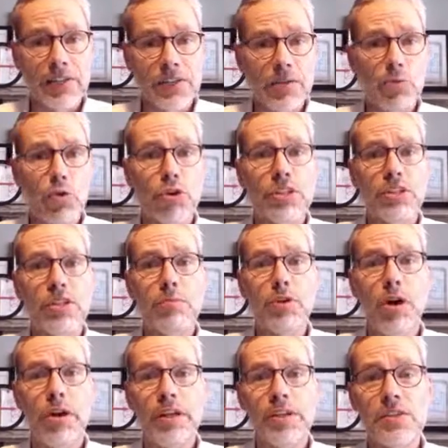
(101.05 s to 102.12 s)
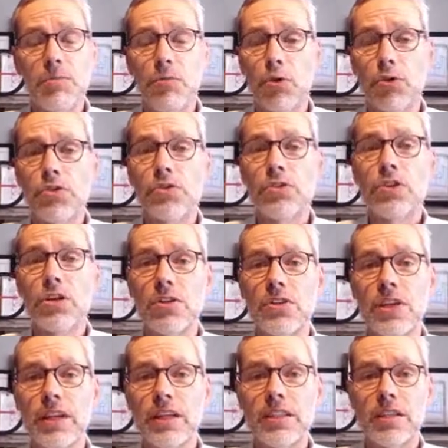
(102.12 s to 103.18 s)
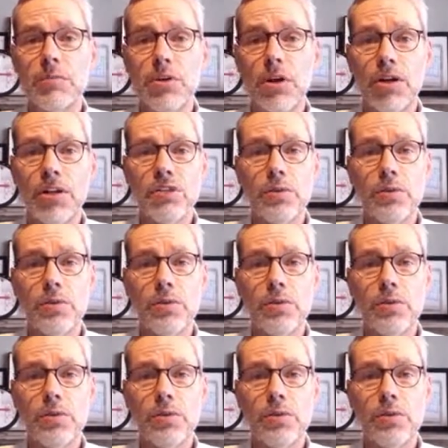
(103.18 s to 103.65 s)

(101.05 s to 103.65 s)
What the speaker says: The more antibiotics, the more toxic antibiotics